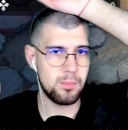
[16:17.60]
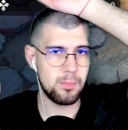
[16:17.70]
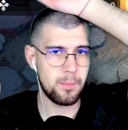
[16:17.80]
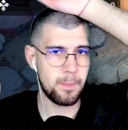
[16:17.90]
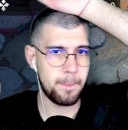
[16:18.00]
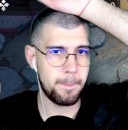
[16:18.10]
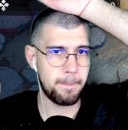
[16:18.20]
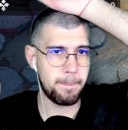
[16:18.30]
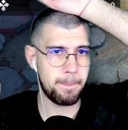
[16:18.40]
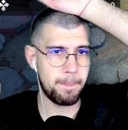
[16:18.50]

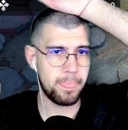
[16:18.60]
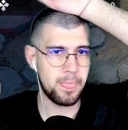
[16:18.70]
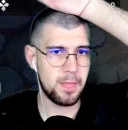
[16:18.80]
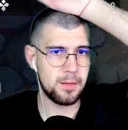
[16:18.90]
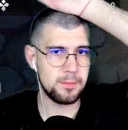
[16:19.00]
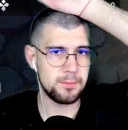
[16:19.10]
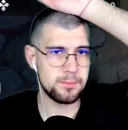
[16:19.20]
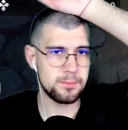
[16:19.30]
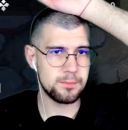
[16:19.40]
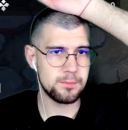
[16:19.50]

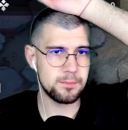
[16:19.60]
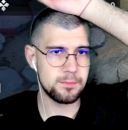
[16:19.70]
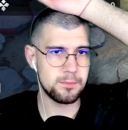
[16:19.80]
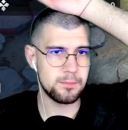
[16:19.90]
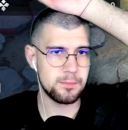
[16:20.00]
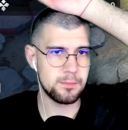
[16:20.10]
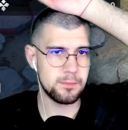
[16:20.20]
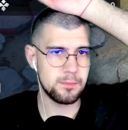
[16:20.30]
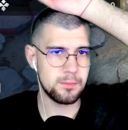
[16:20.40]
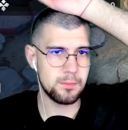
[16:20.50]

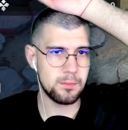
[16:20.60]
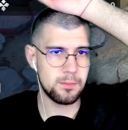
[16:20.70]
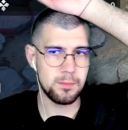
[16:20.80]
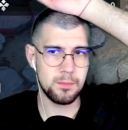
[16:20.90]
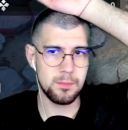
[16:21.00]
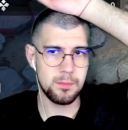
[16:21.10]
[no speech]